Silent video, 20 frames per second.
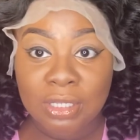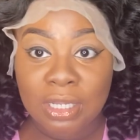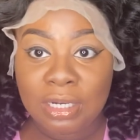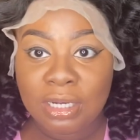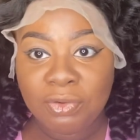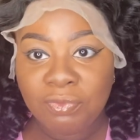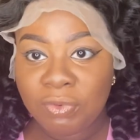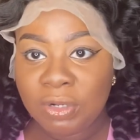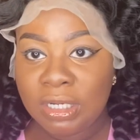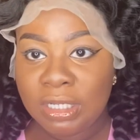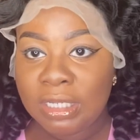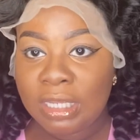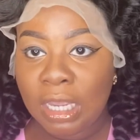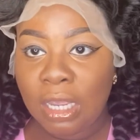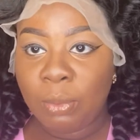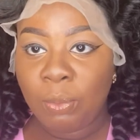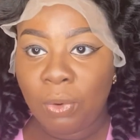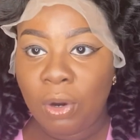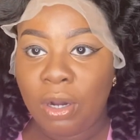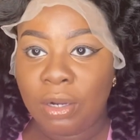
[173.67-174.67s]
and it really
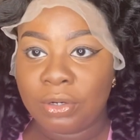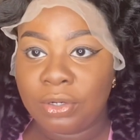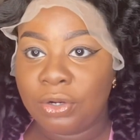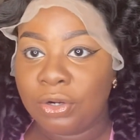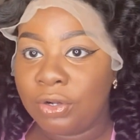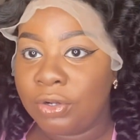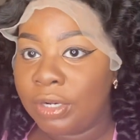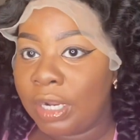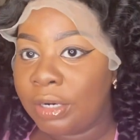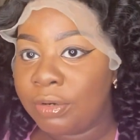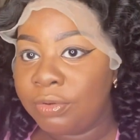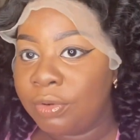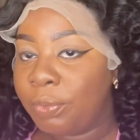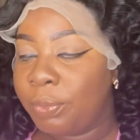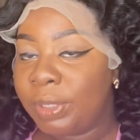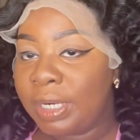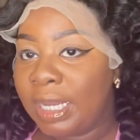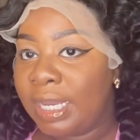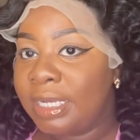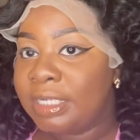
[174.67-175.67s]
came wand curled. I don't know
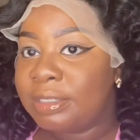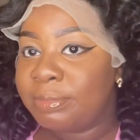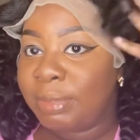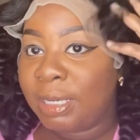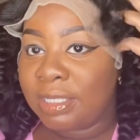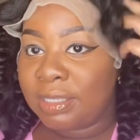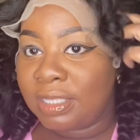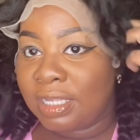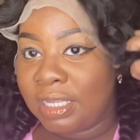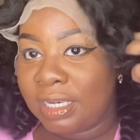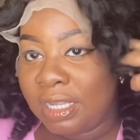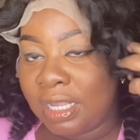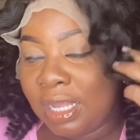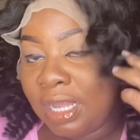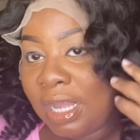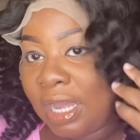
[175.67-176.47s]
what I expected.